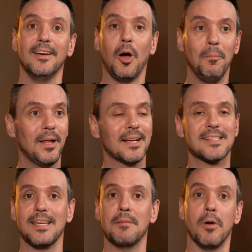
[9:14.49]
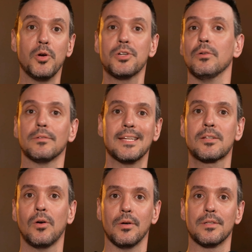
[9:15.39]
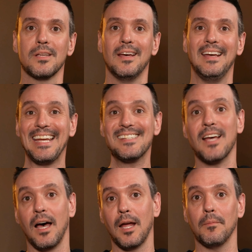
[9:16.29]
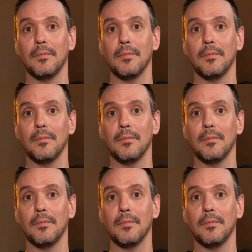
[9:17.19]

complex emotional discords takes time,